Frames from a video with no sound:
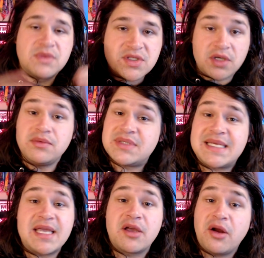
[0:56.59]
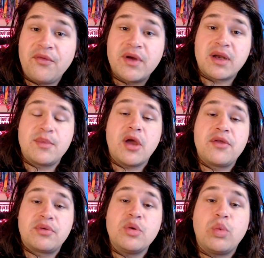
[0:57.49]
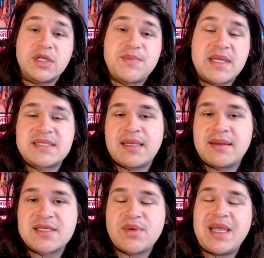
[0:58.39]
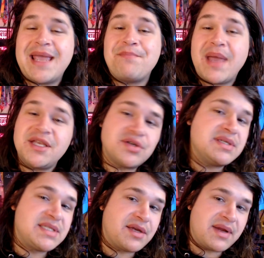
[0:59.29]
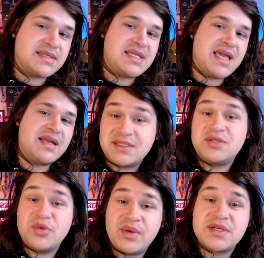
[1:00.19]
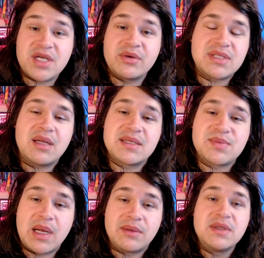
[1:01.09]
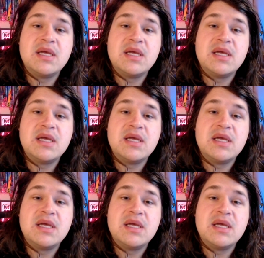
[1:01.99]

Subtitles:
So to kick it off, we're going to go through what's been selling this week, and make sure you stick around to the end, do a bit of show and tell as well.